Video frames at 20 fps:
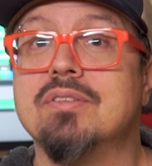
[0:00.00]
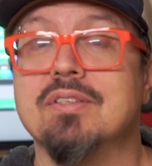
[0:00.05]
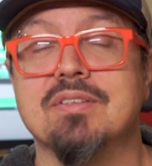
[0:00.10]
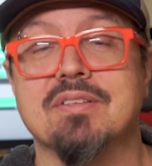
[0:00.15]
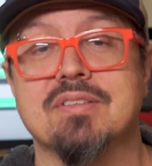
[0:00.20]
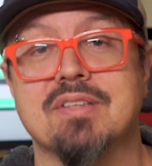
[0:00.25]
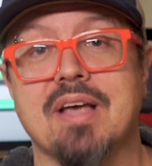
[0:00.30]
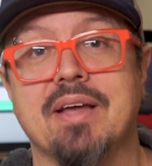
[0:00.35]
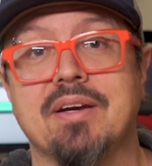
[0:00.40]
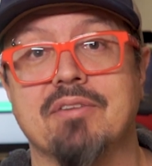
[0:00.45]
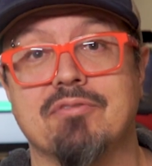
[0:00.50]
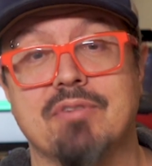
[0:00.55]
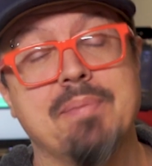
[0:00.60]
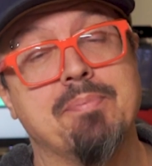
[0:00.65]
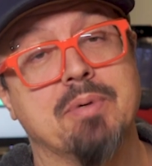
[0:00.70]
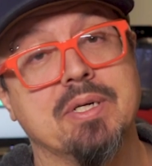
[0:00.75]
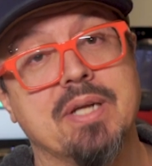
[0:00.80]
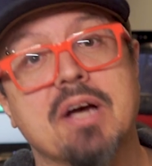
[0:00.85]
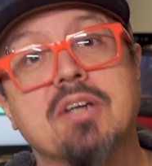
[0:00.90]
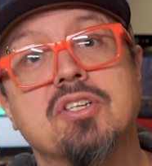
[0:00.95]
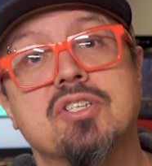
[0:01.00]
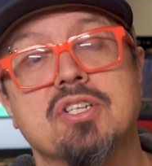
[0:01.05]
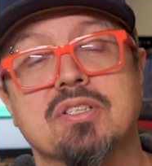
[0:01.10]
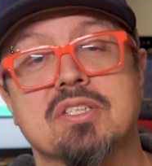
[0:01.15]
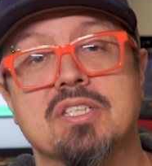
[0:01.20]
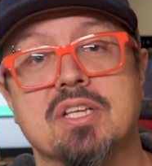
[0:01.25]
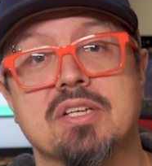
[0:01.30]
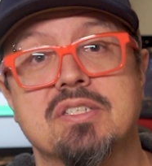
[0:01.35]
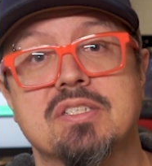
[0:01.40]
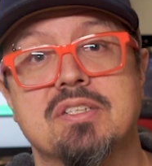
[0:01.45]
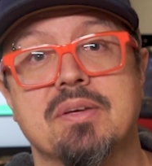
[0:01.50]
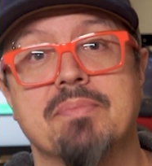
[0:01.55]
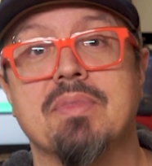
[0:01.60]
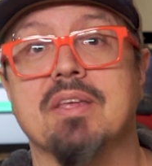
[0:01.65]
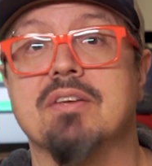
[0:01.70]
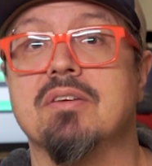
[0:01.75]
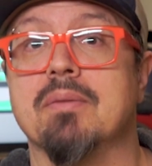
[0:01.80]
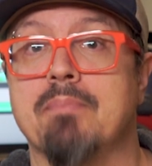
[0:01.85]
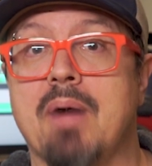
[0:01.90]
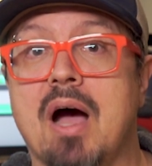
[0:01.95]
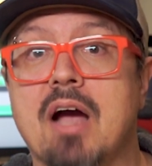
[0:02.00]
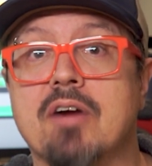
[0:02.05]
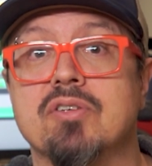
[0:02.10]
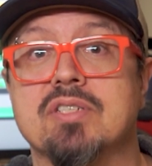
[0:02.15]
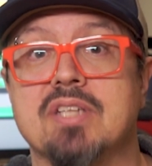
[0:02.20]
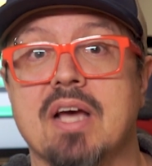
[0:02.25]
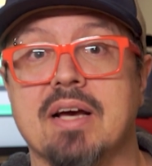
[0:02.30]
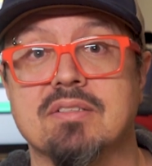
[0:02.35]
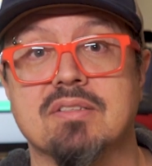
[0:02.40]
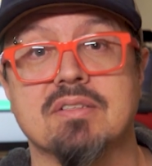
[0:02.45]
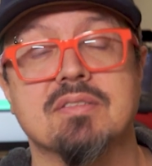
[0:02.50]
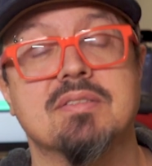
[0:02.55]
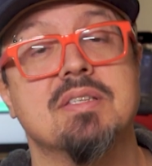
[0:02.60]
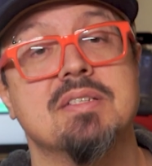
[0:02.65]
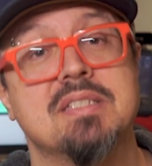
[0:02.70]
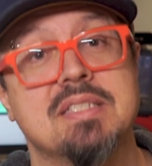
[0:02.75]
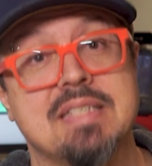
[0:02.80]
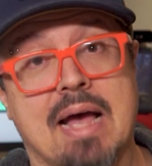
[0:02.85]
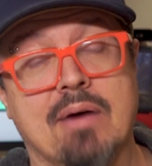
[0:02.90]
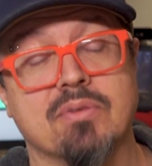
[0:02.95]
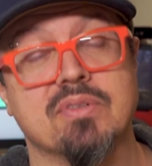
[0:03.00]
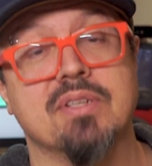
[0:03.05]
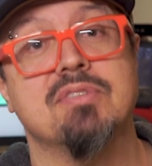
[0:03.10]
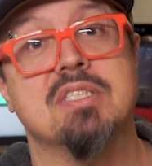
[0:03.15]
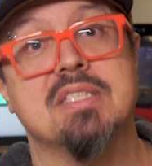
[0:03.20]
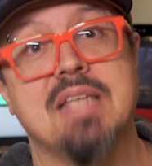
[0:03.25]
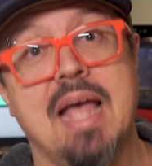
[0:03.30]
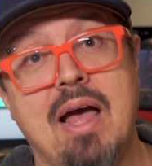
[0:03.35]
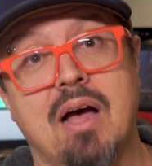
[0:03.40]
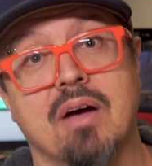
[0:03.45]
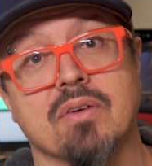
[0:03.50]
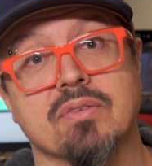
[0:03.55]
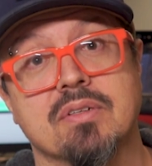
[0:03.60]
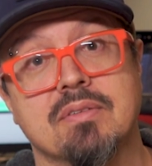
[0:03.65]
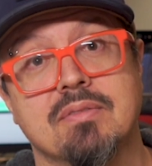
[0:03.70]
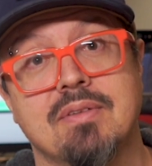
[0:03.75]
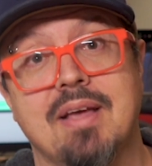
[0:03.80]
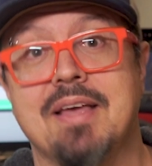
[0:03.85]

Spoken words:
to design a reproduction system that democratizes the sound of sound.